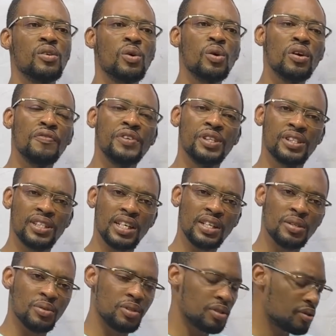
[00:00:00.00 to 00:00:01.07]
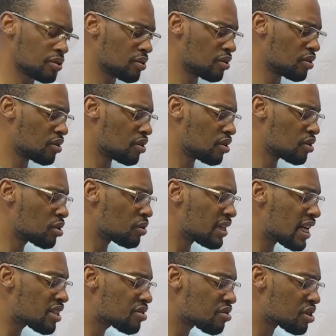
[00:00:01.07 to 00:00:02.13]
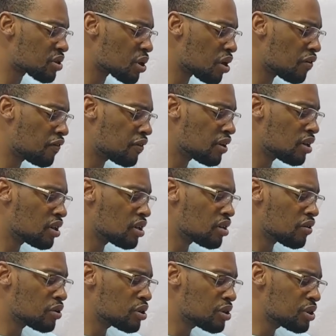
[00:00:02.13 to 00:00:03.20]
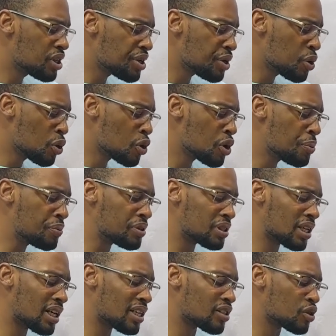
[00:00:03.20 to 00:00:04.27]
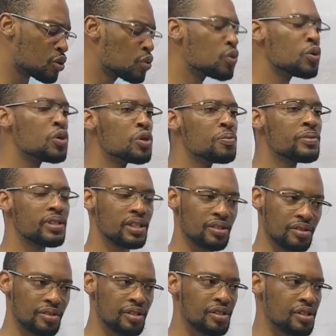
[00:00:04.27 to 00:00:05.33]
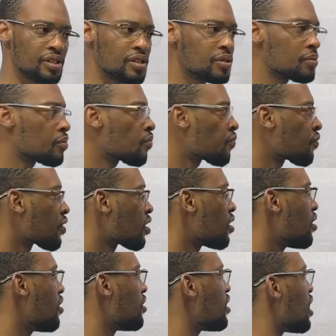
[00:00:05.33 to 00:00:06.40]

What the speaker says: of the circuit. So let's resolve 3 ohms and 2 ohms in series. The